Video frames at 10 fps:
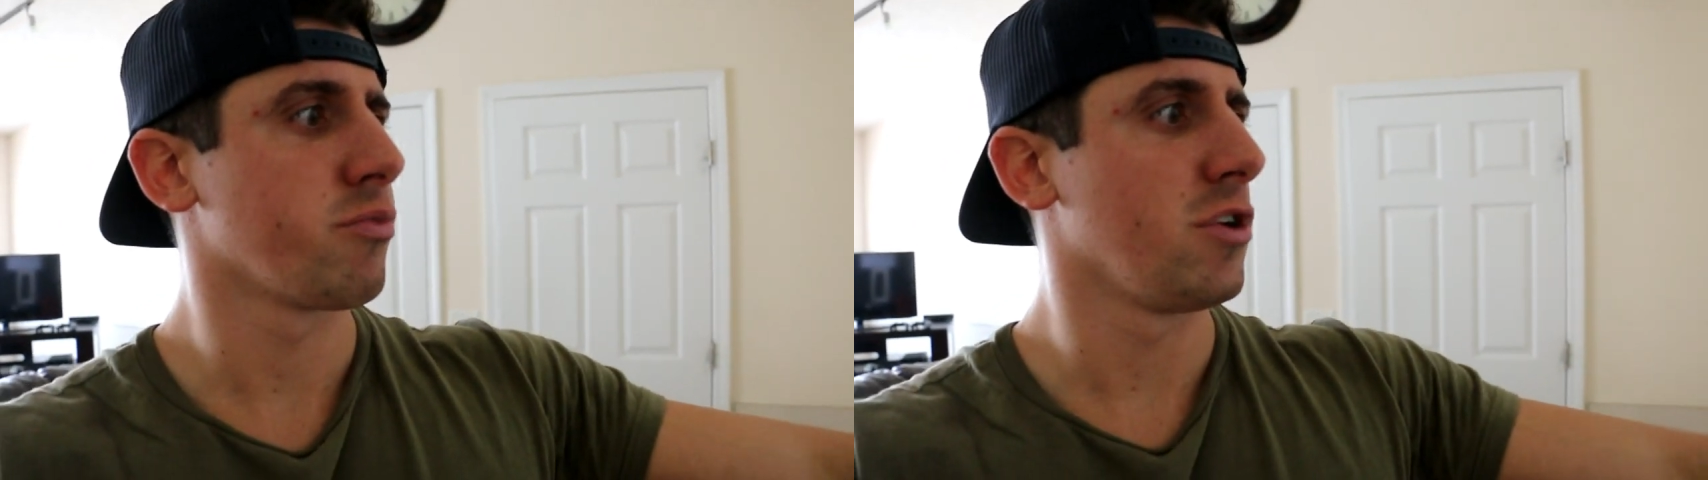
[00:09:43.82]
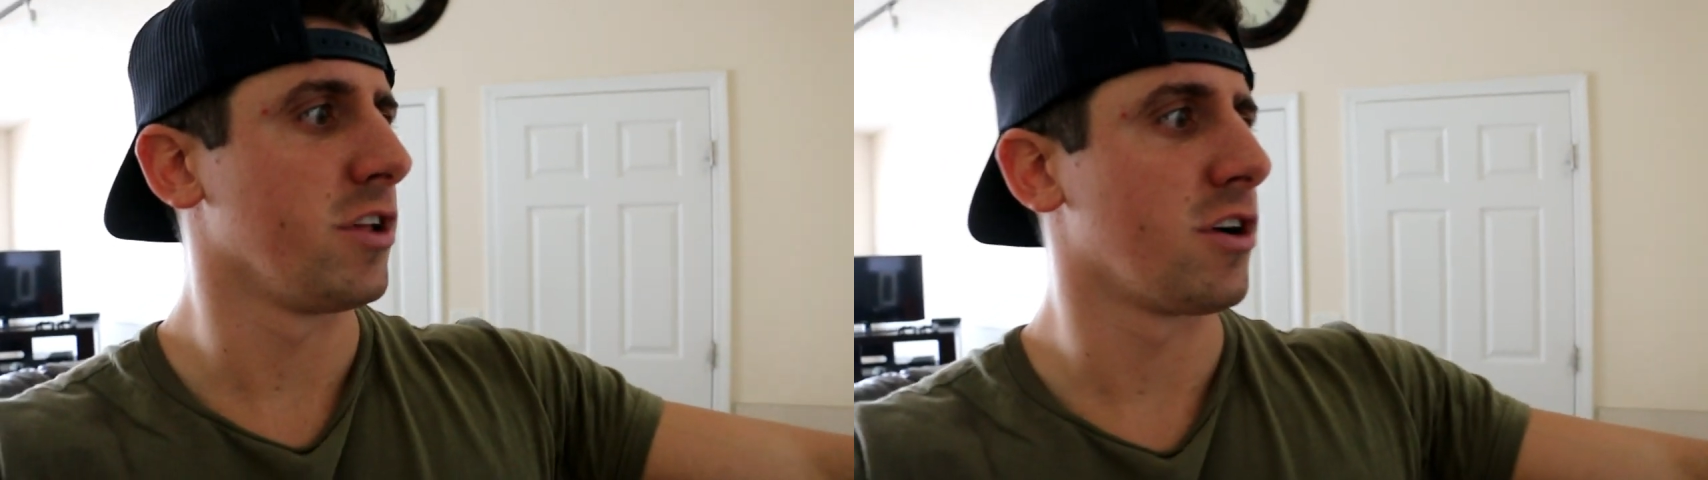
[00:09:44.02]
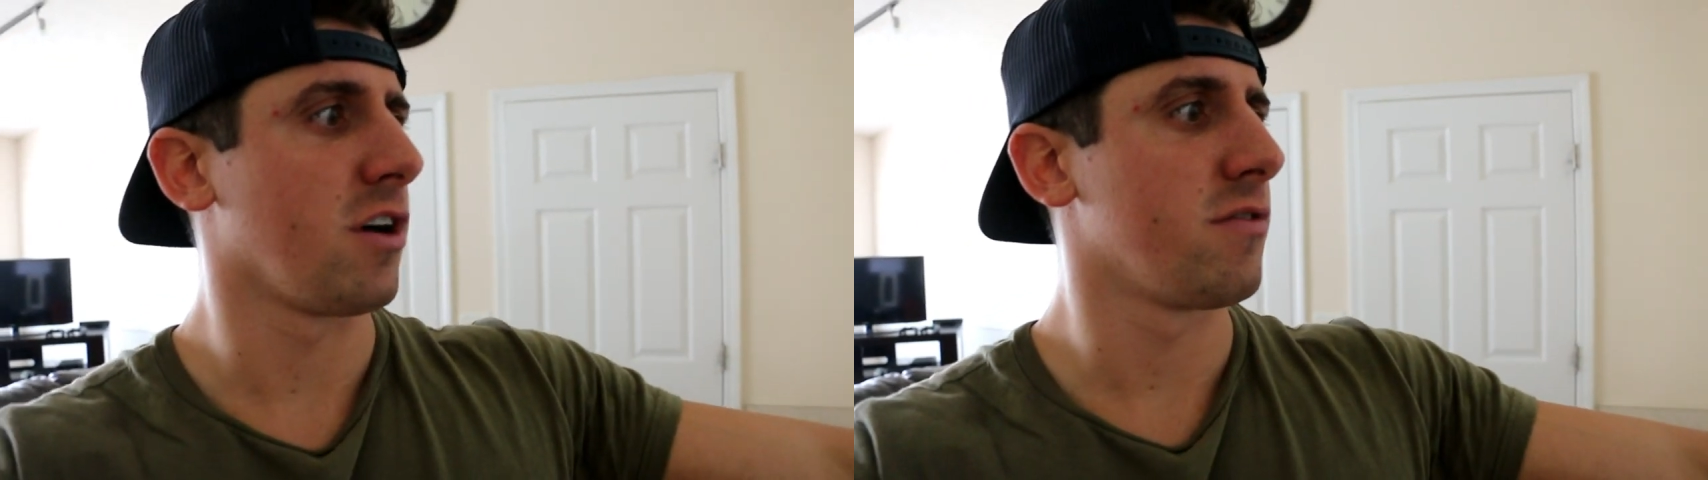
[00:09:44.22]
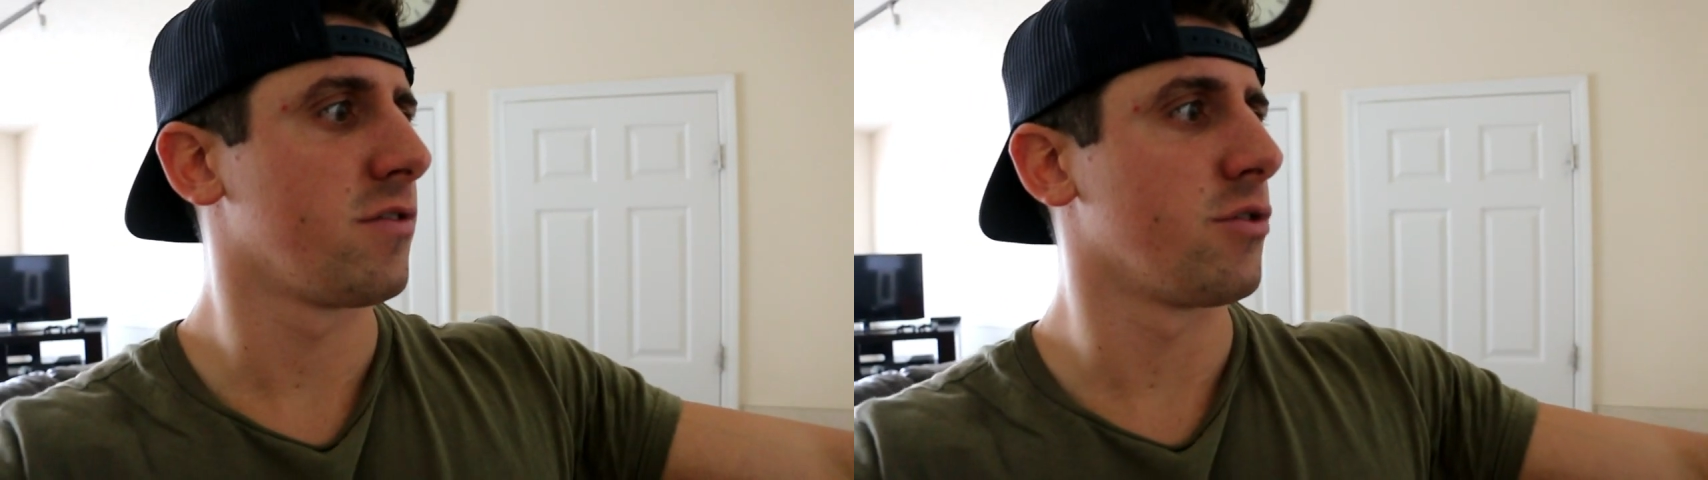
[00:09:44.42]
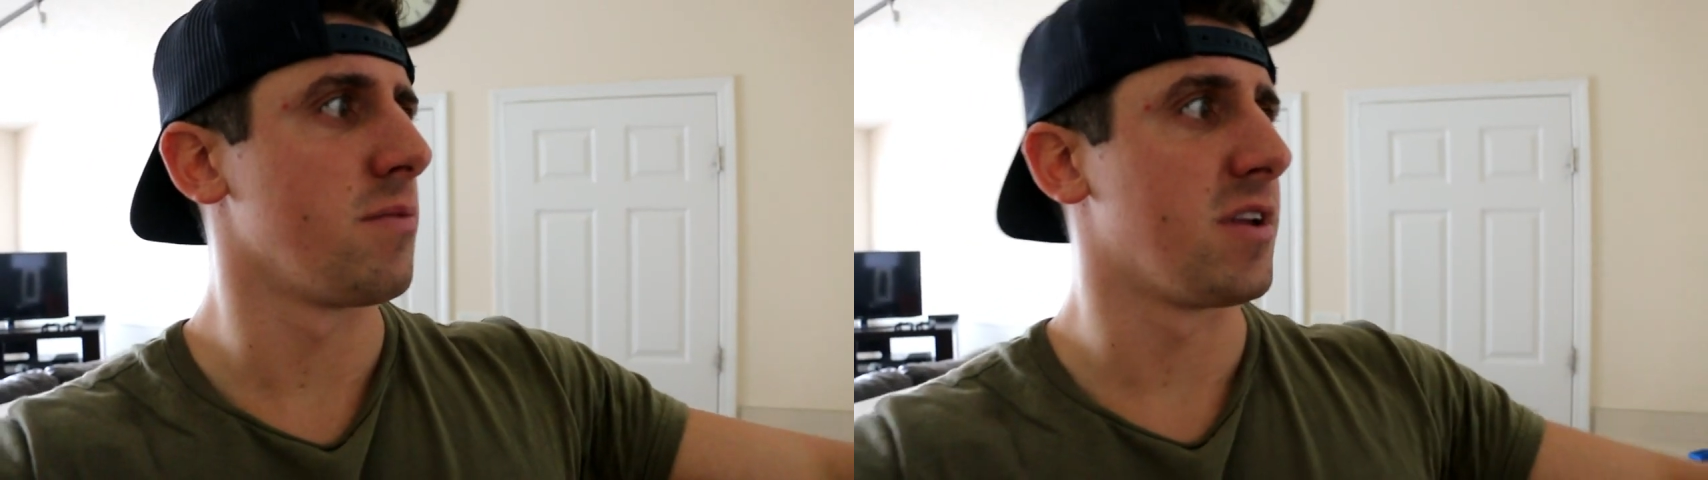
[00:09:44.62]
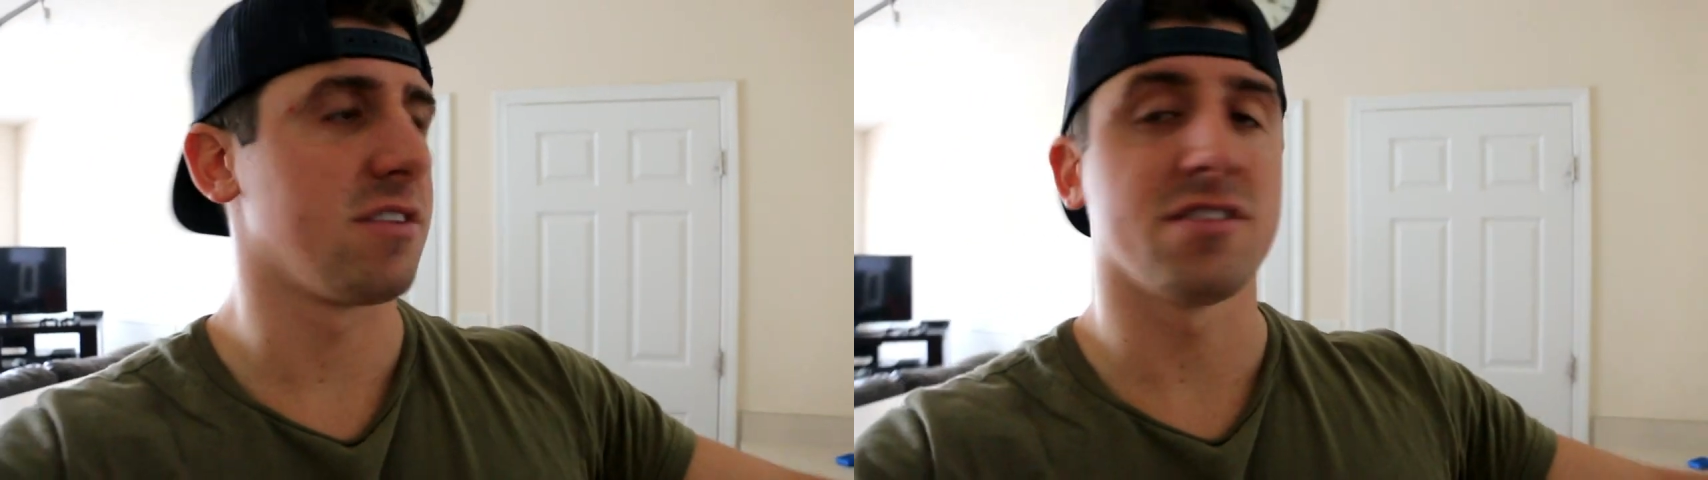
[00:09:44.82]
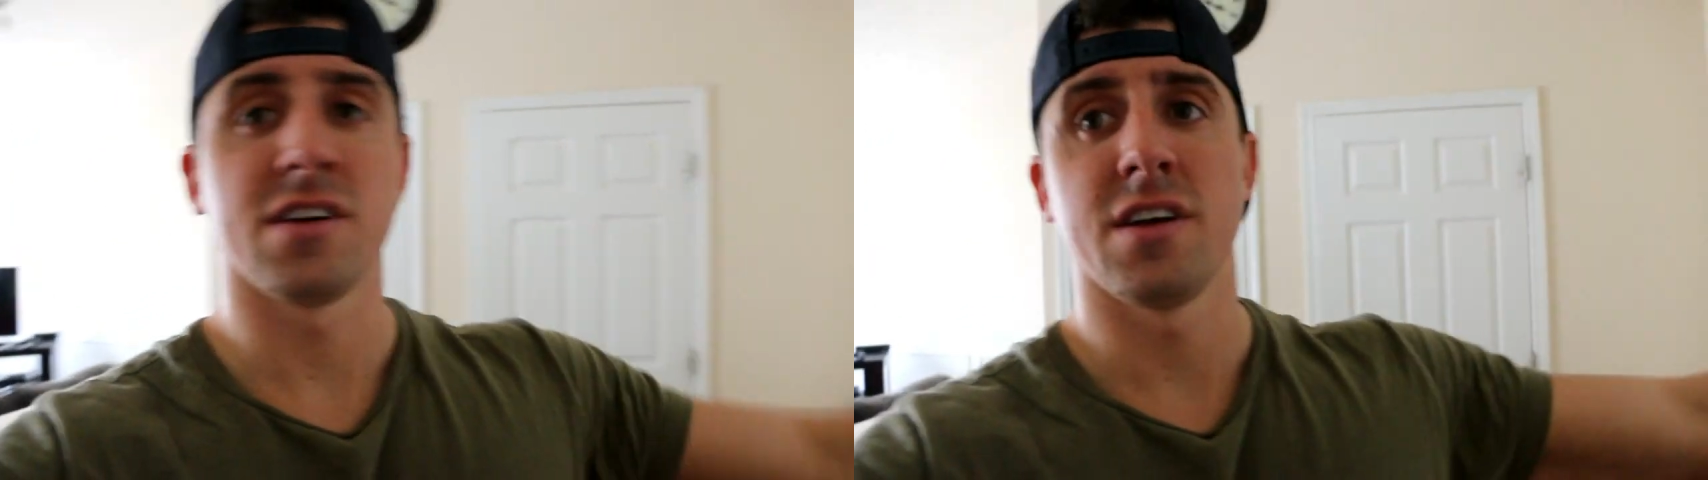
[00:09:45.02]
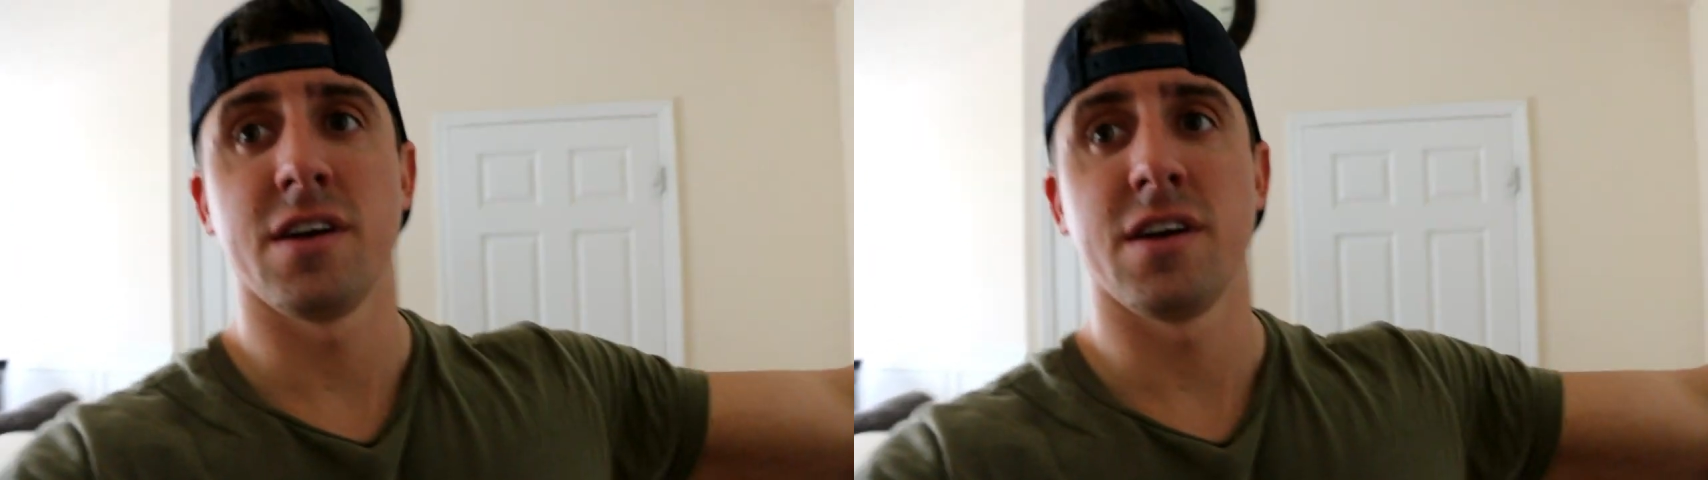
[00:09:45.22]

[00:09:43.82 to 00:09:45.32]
clear off 3 minutes.